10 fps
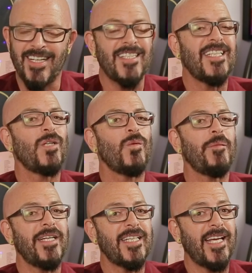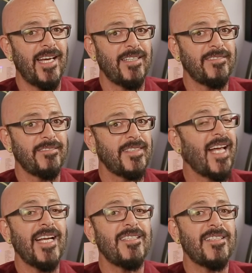Until we meet again,
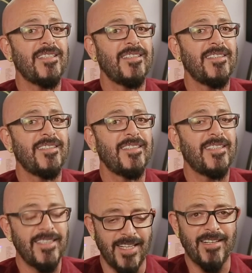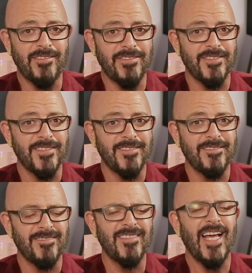light, love,
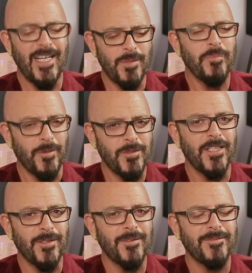and mojo.